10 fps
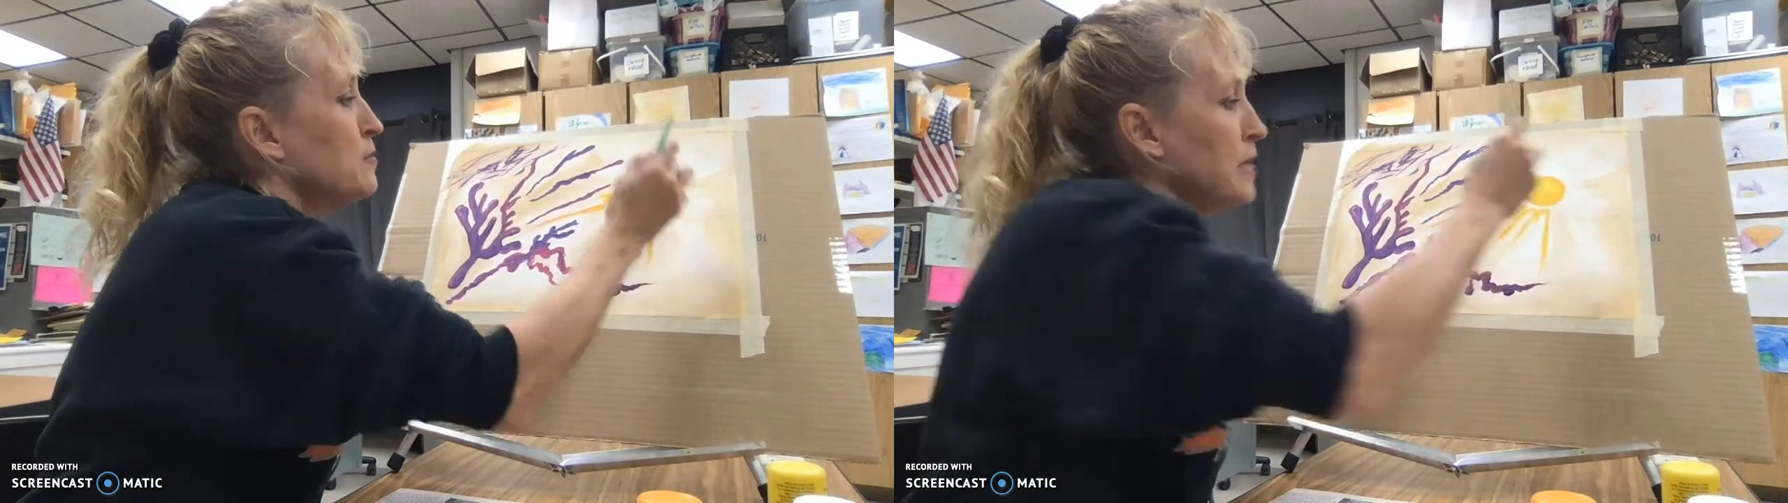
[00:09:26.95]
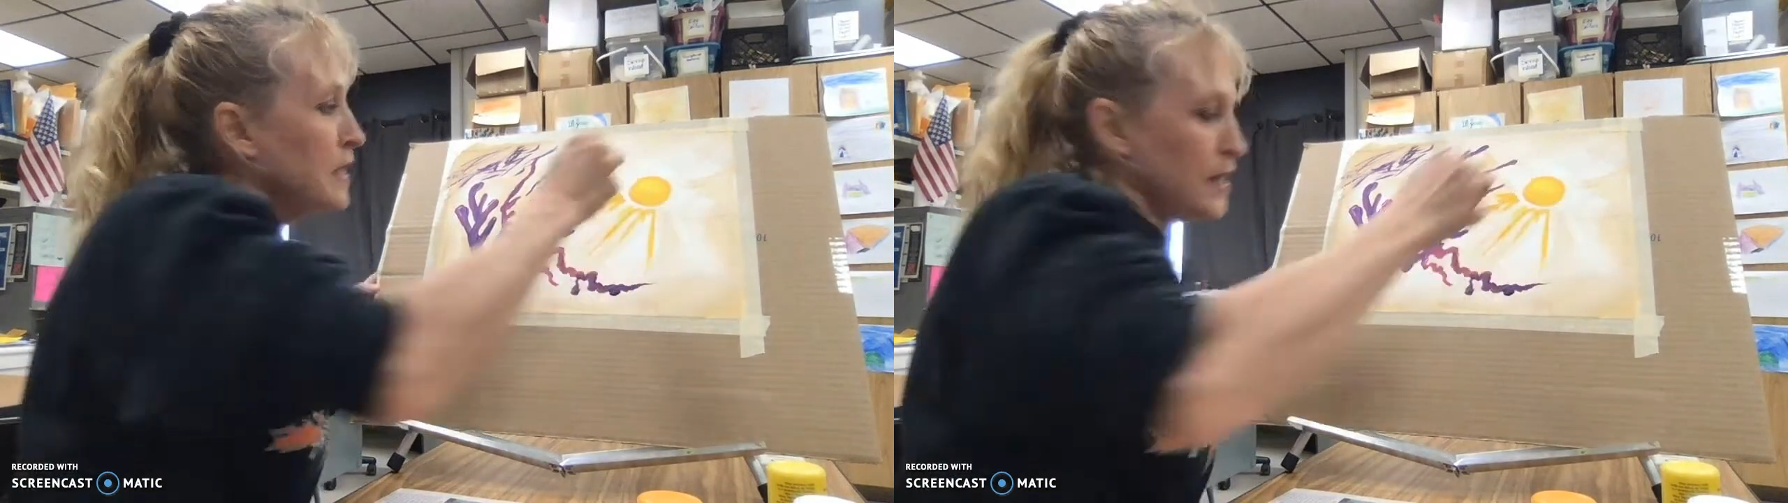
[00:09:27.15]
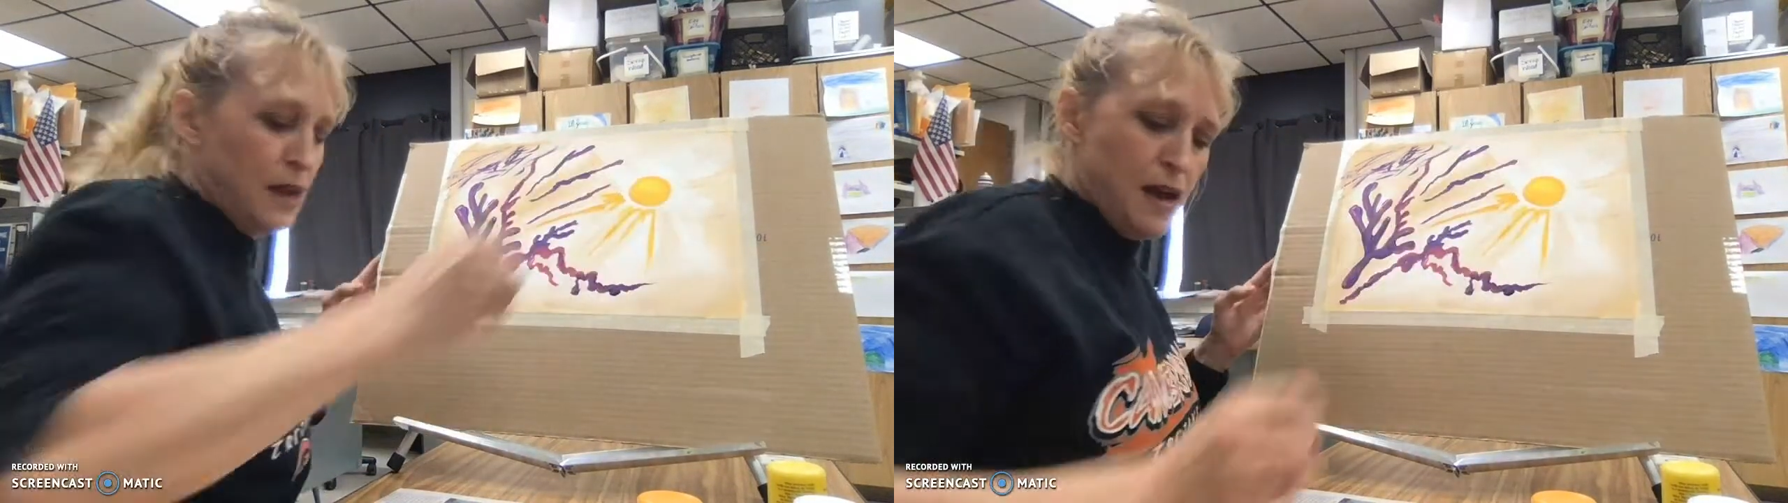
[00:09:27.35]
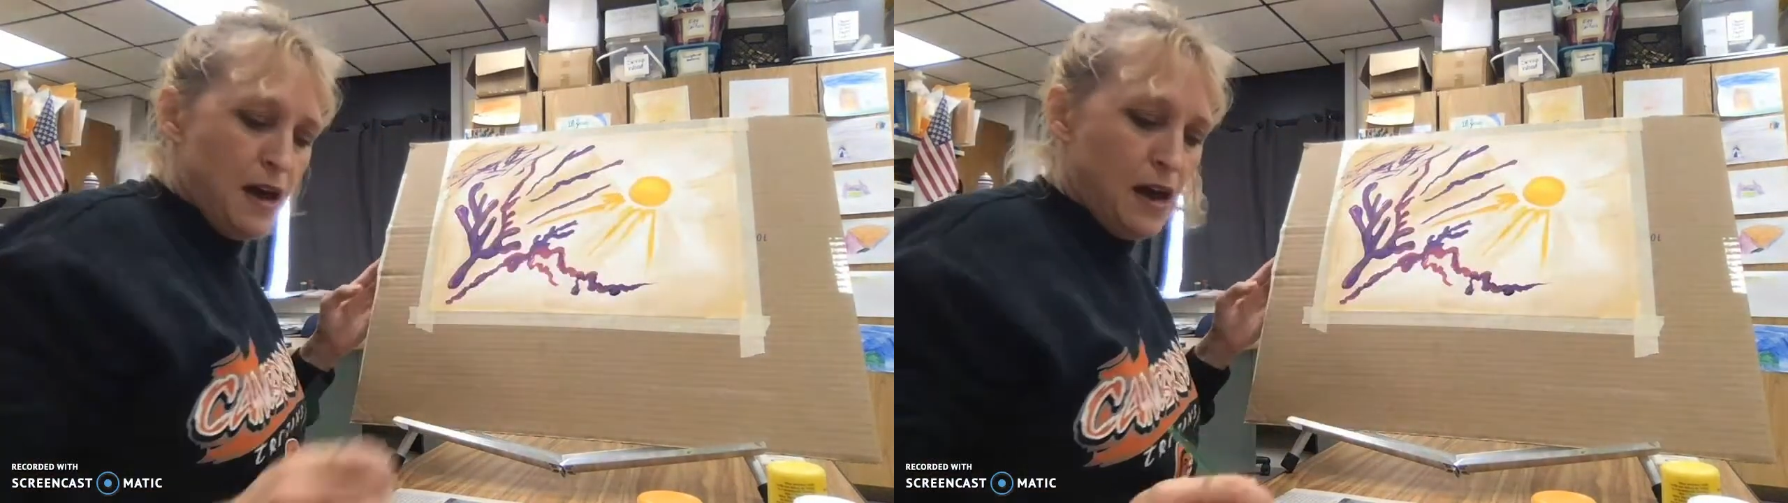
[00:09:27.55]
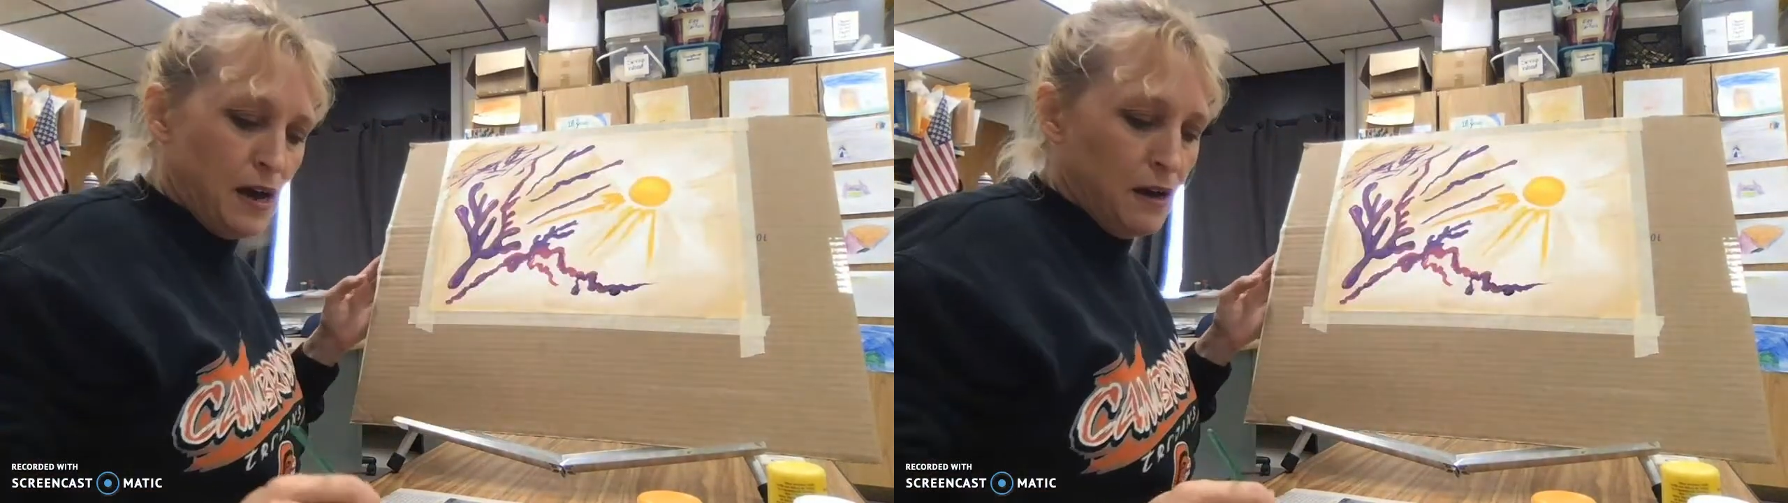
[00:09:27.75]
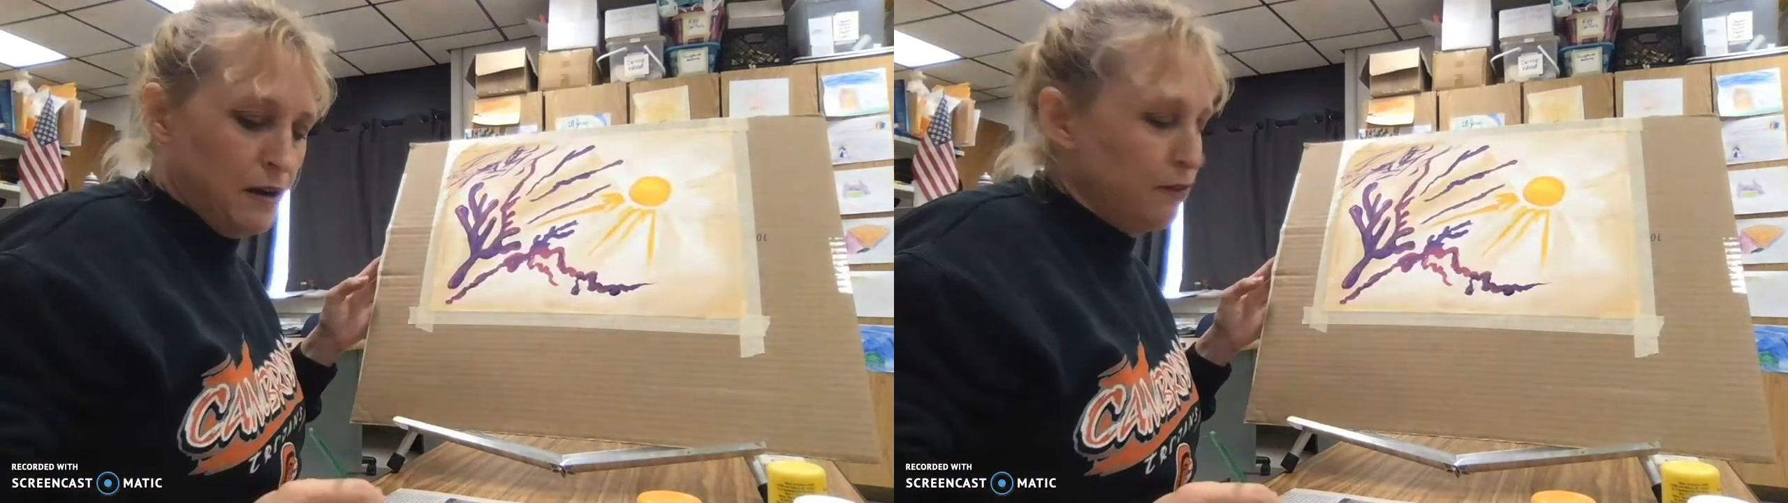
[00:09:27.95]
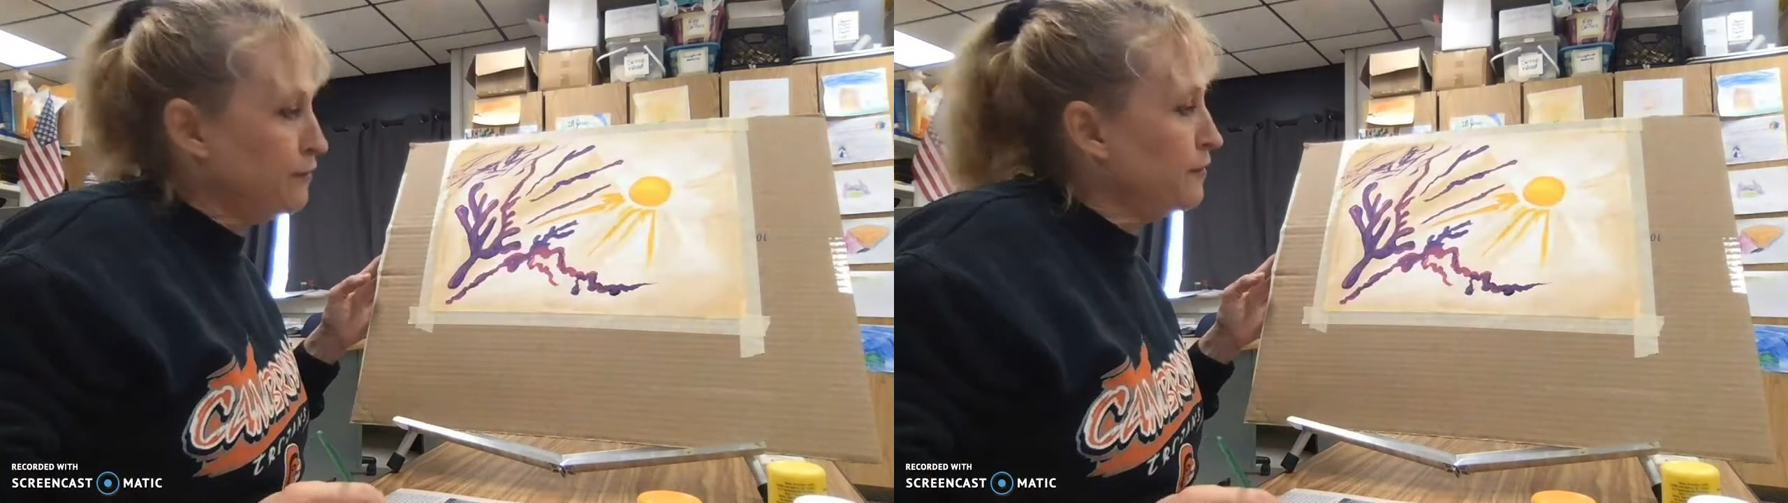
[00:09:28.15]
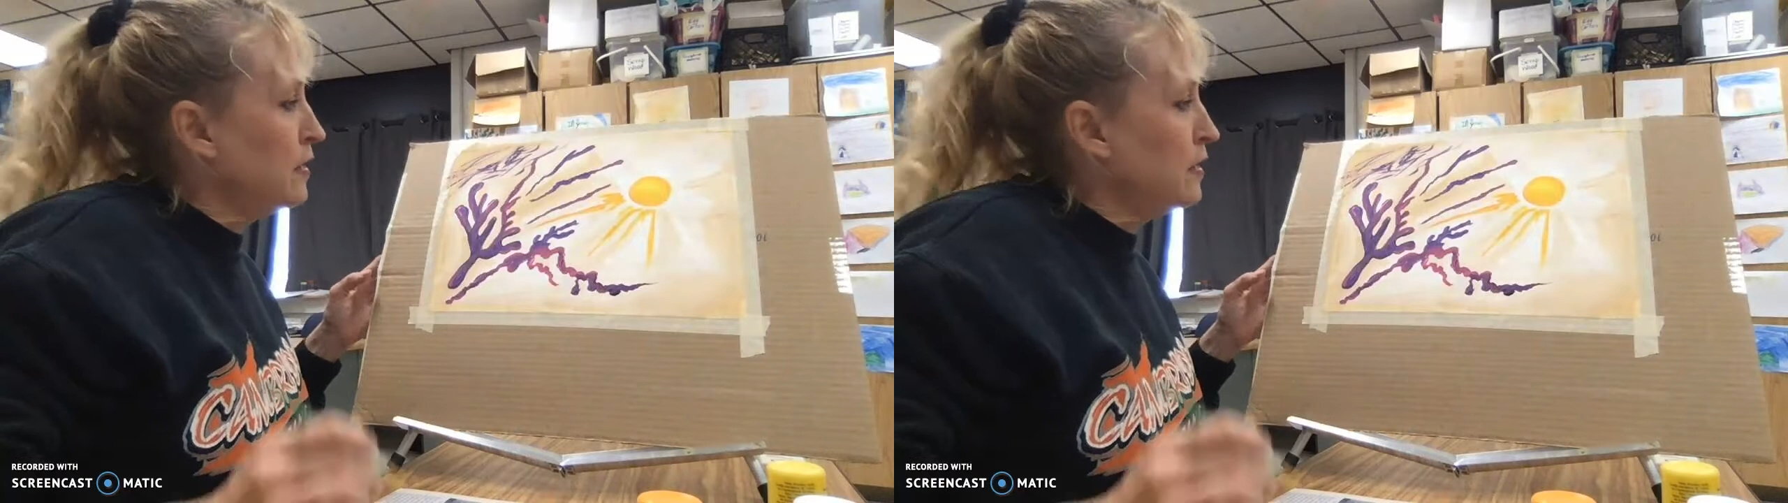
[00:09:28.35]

me of